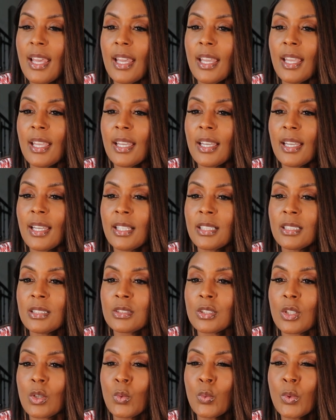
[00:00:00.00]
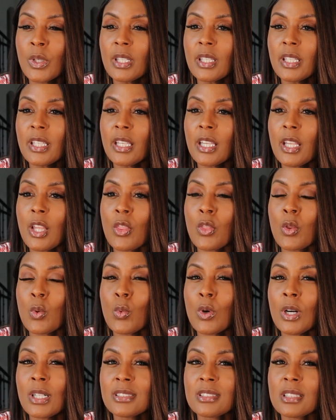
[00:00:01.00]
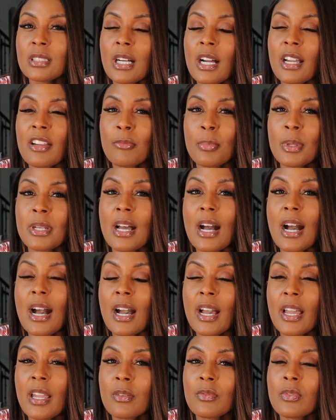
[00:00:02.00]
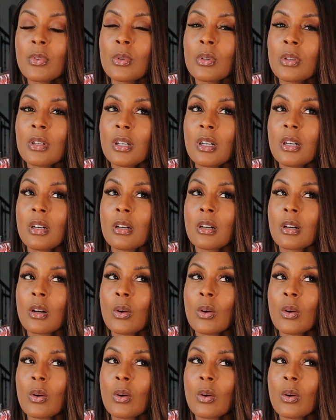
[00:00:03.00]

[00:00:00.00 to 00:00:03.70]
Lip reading: And really, the ones that I've been eyeing for